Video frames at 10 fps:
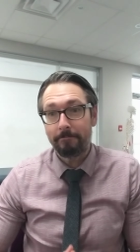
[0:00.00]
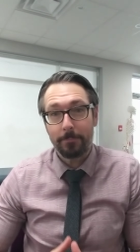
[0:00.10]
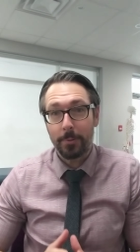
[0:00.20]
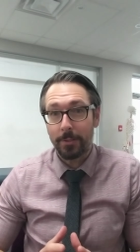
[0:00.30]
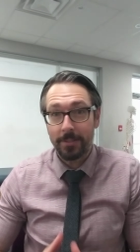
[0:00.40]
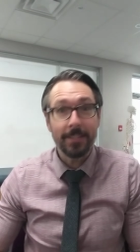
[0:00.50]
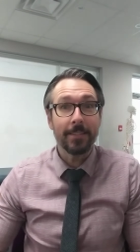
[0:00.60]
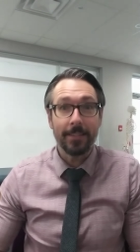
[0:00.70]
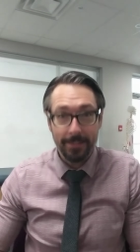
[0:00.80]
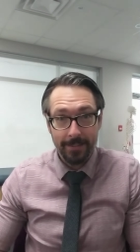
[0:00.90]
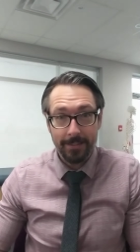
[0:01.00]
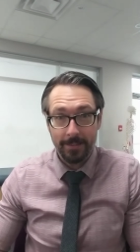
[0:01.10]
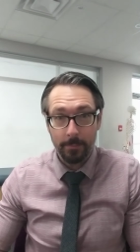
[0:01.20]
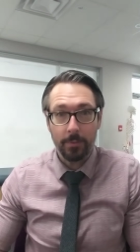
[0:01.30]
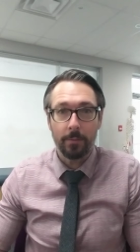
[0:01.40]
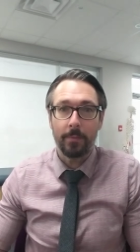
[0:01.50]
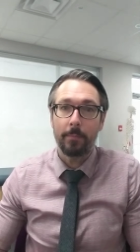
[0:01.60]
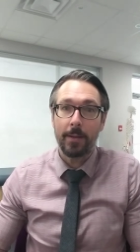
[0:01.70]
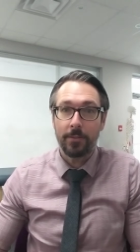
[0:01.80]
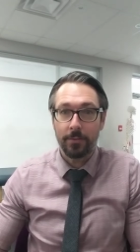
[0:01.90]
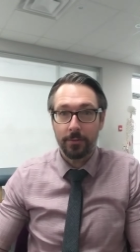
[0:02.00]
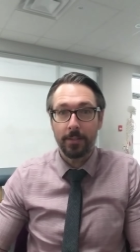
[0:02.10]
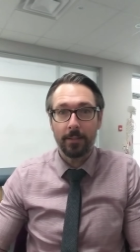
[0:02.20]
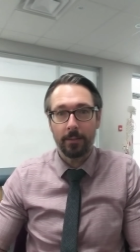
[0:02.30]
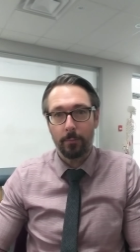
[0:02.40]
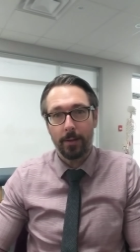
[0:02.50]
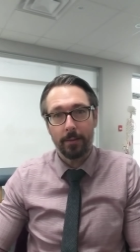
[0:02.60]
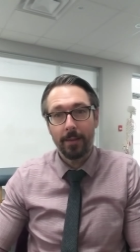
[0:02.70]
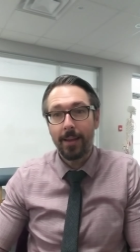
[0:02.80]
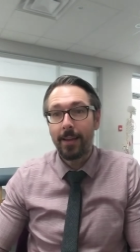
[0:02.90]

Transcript: persistent symptom that patients are dealing with.